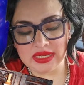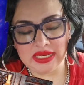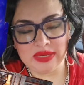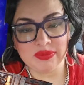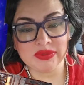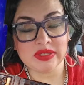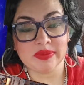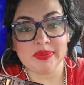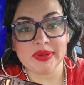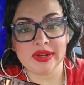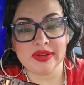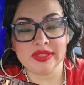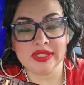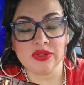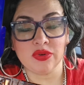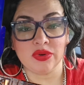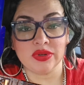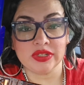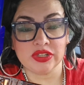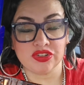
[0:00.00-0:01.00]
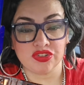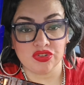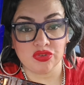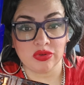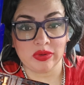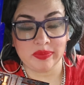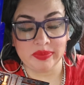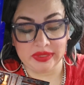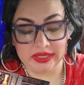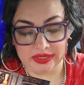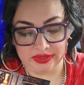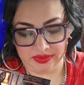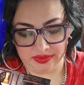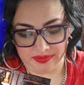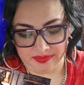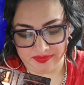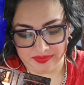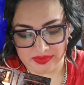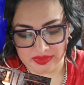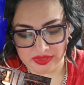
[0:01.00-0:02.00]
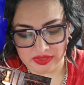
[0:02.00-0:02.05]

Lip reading: and he was apparently going to show up later.